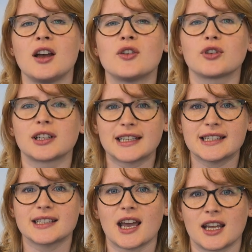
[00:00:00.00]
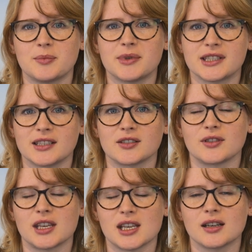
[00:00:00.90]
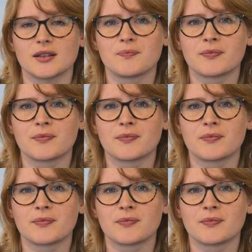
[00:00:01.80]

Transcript: for at least eighty percent of the year.